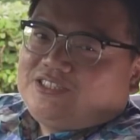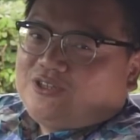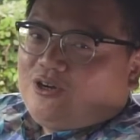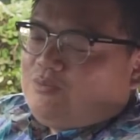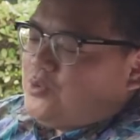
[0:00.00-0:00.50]

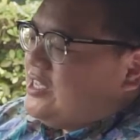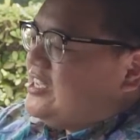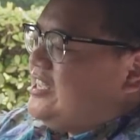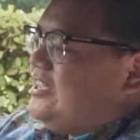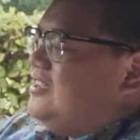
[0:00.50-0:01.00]
job with a
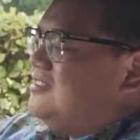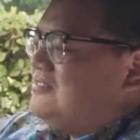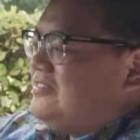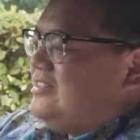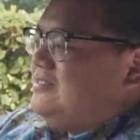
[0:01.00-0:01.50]
key
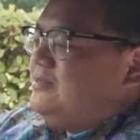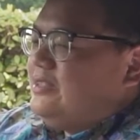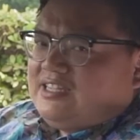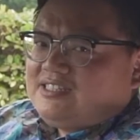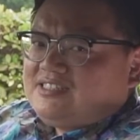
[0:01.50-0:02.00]
than
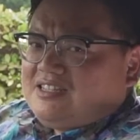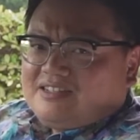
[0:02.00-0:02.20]
this.